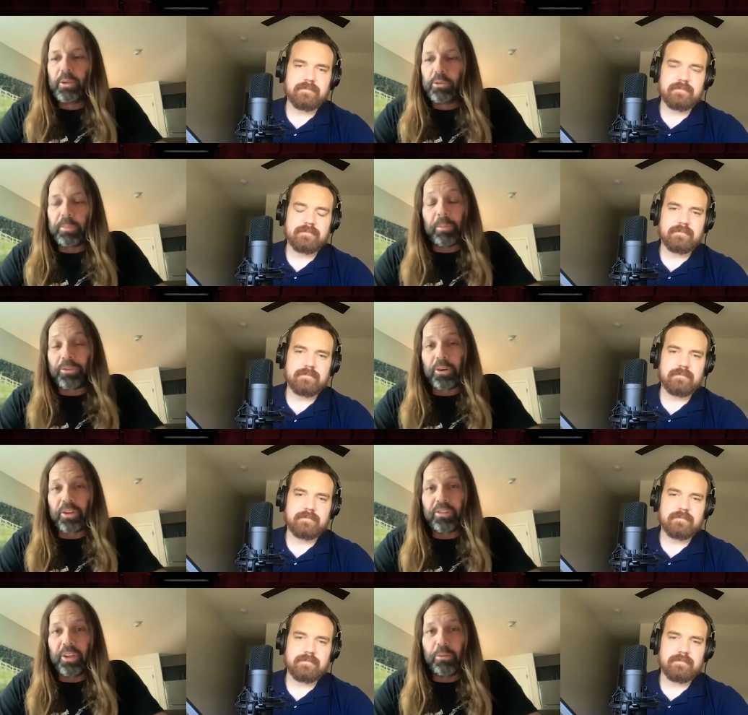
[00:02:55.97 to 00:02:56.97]
Speaker 1: sometimes it's hard
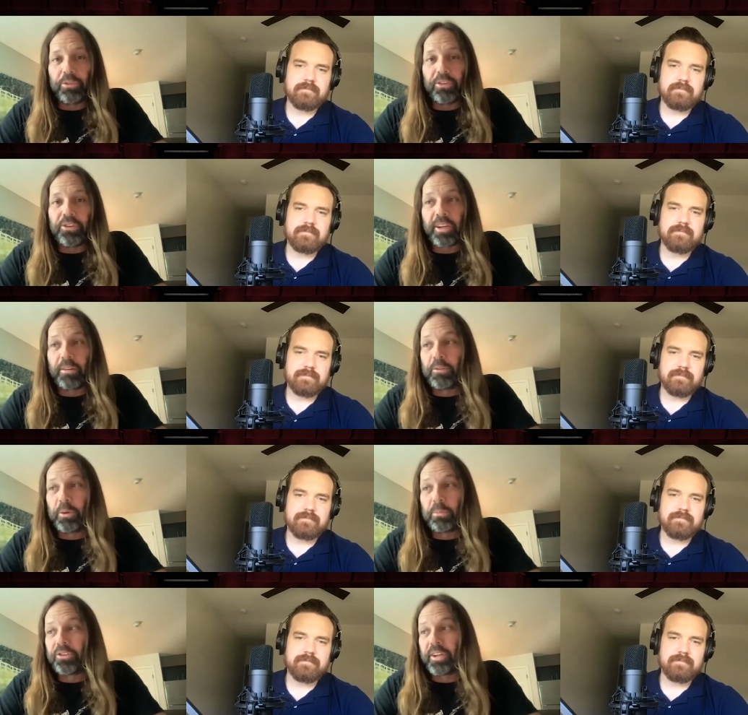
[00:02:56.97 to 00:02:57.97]
to tell, was it shot on
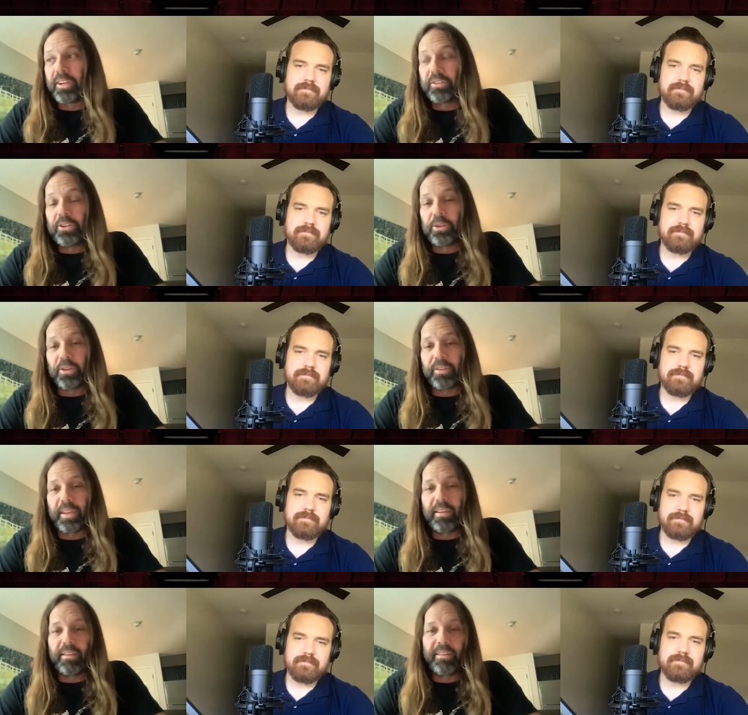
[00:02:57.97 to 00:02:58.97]
film or shot on digital?
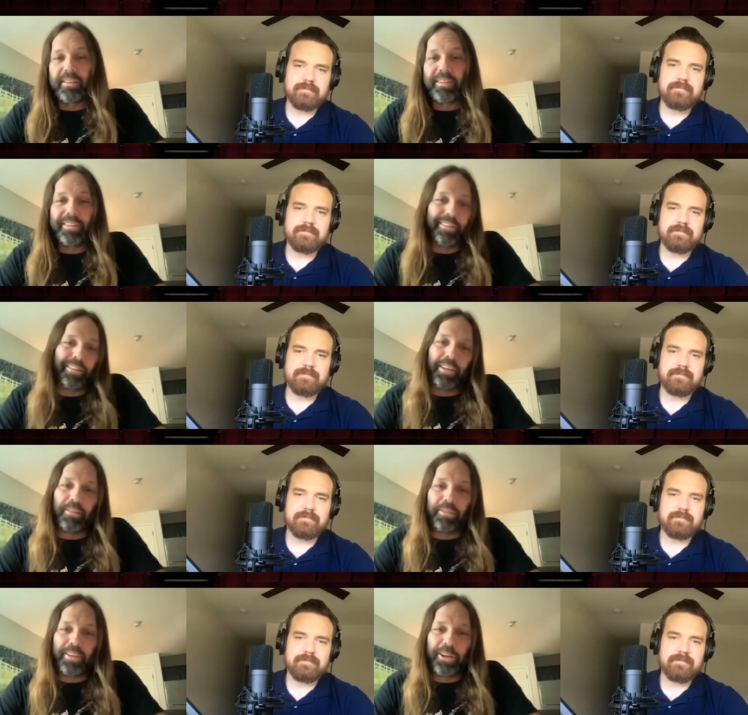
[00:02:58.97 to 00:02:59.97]
And you never, you